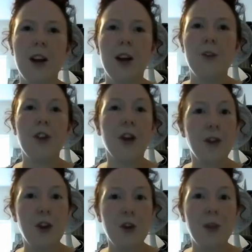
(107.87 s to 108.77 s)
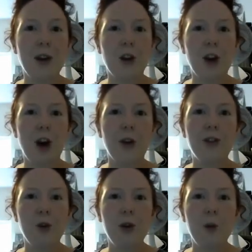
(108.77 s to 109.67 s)
For those of you who've been on our
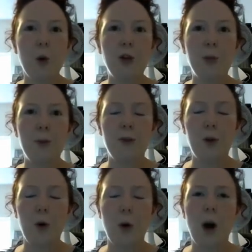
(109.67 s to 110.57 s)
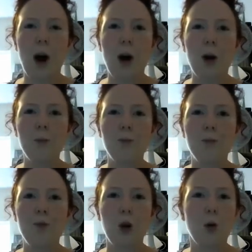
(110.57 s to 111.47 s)
story walks before,
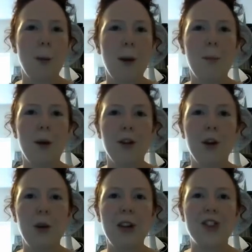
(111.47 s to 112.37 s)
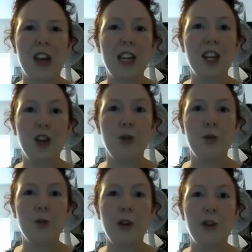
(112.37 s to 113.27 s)
you'll remember that we take
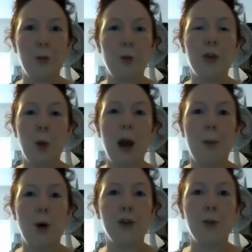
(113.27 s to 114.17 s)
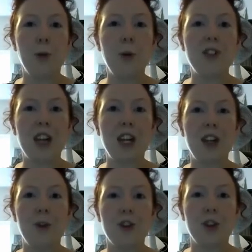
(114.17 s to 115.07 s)
you, as where possible, we
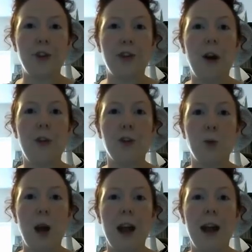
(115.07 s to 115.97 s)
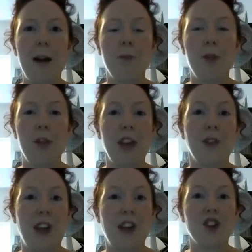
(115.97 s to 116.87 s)
take you to the sites where
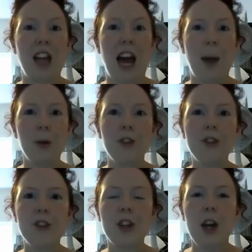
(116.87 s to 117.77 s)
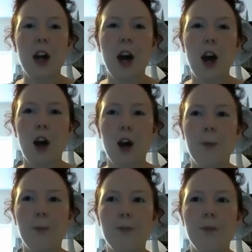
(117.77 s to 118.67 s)
things actually happened.
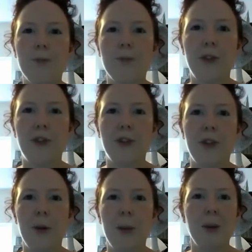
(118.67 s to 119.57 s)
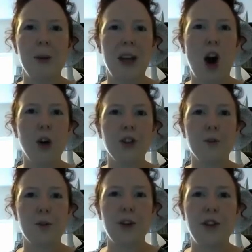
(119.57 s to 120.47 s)
That's been a bit harder
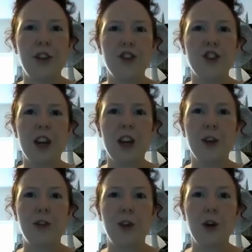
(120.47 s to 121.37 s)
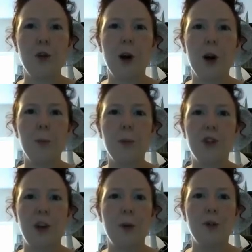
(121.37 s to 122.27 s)
for us this year, so
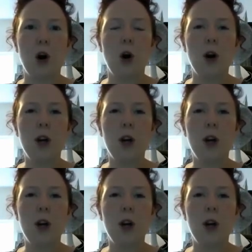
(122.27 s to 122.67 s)
some of our